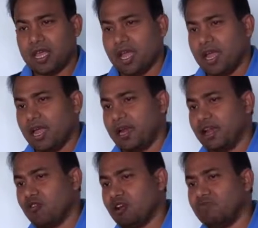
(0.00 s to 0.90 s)
And
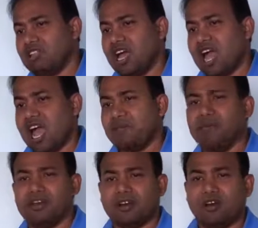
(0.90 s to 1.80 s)
now comes the
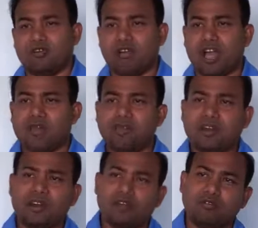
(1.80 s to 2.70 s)
hybrid cloud.
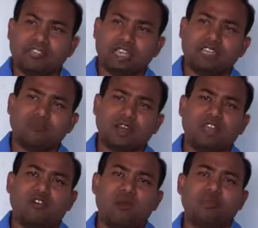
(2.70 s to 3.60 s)
Hybrid cloud is nothing but
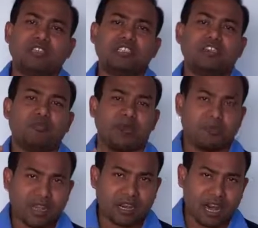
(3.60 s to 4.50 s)
a combination of
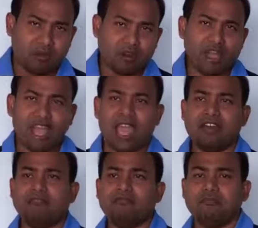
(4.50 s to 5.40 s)
public cloud
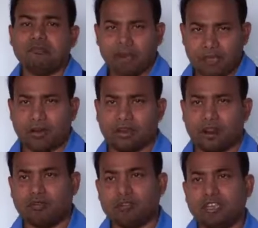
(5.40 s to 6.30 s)
and private
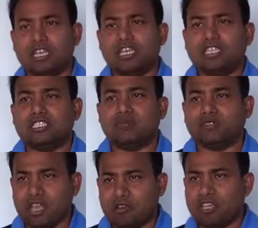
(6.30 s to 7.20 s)
cloud.
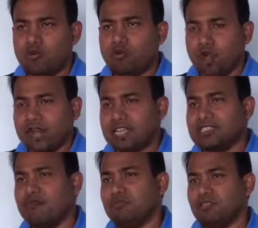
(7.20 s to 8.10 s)
Suppose I will give you one
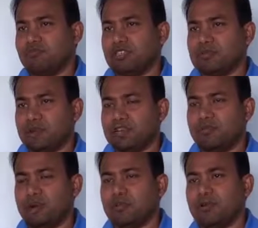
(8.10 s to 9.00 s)
example to explain
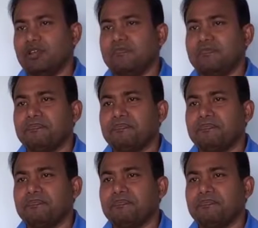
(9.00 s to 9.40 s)
it properly.